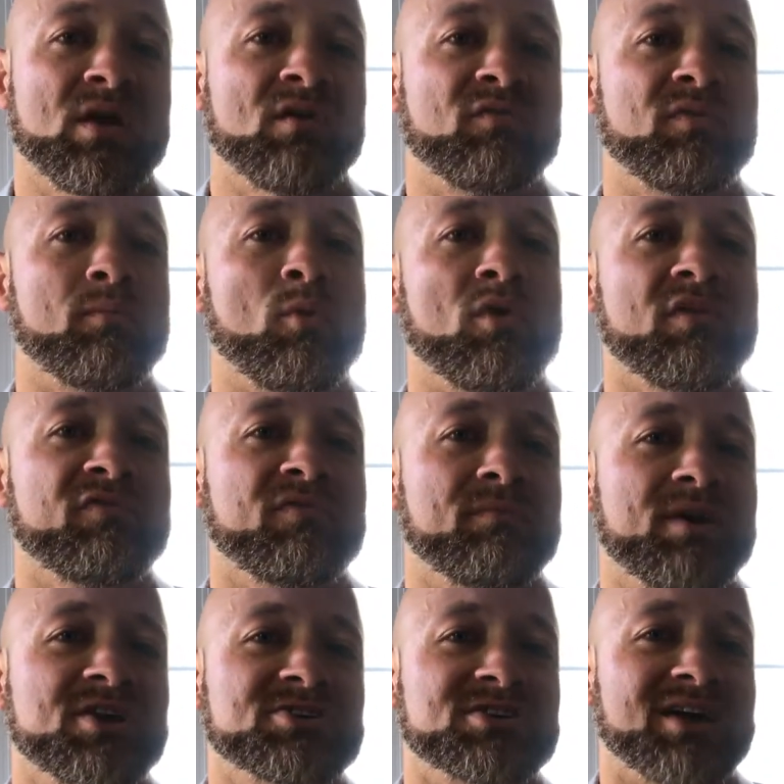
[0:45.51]
For more
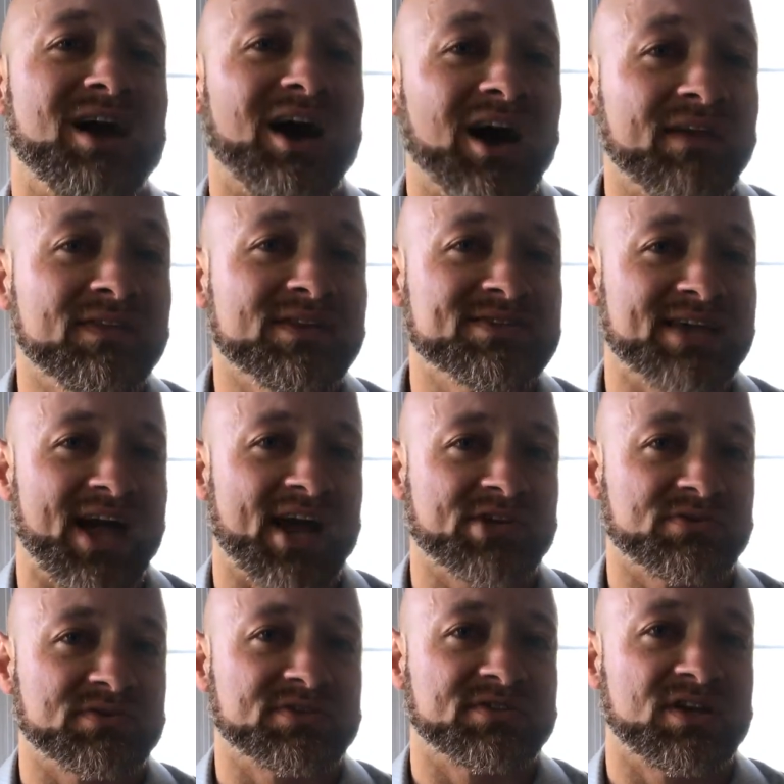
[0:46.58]
information on this
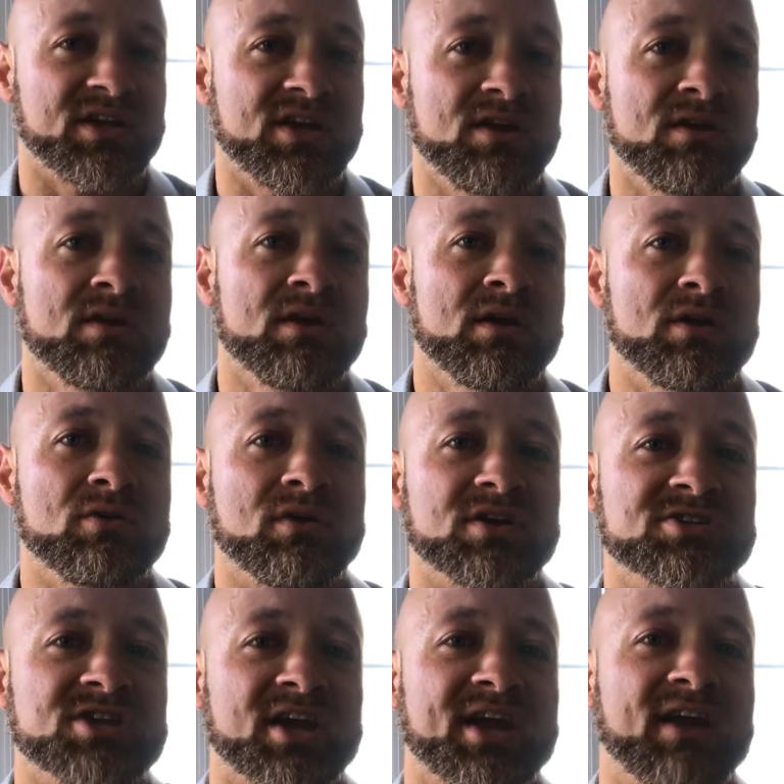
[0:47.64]
actual study, you can
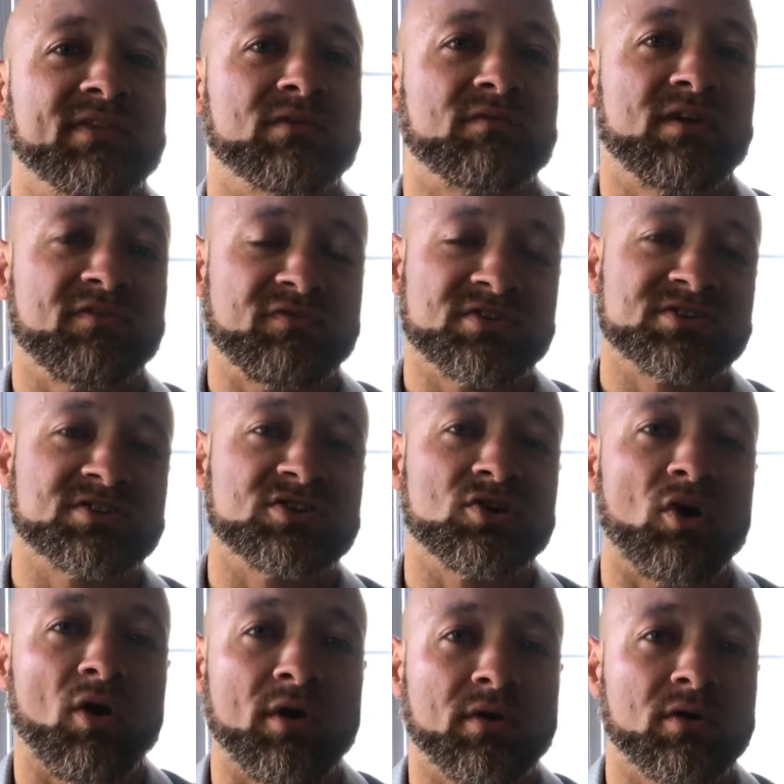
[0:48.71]
check out the reference in the
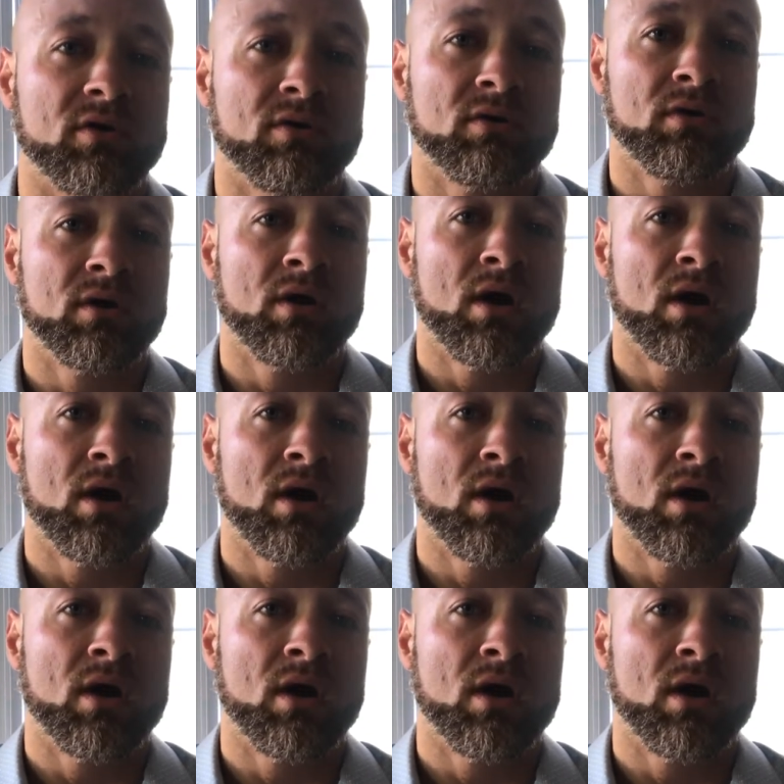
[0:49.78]
article.